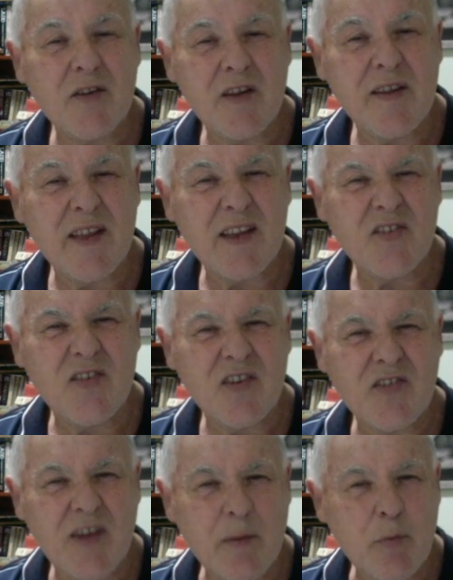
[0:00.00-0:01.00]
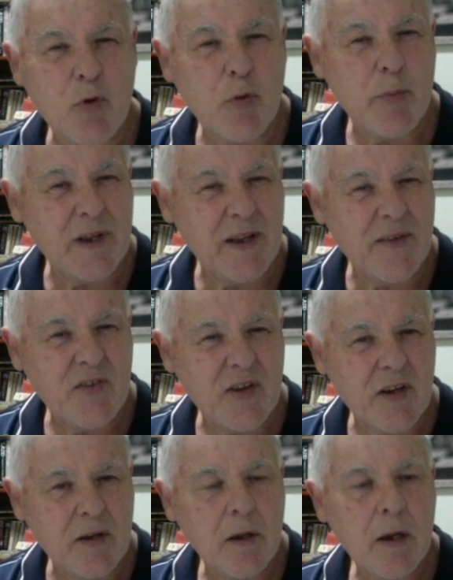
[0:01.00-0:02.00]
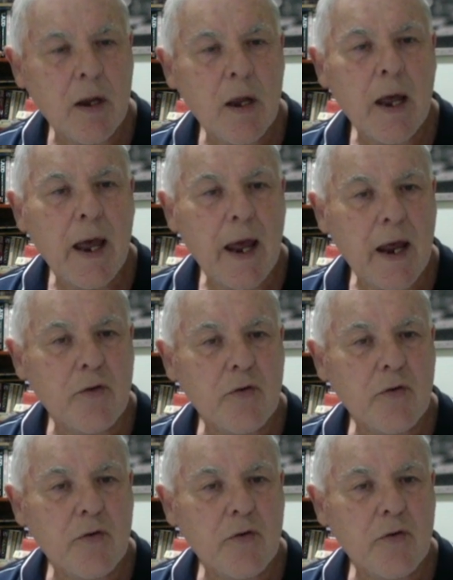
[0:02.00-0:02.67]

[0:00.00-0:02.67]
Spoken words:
that's the suburb he lives in. Andrew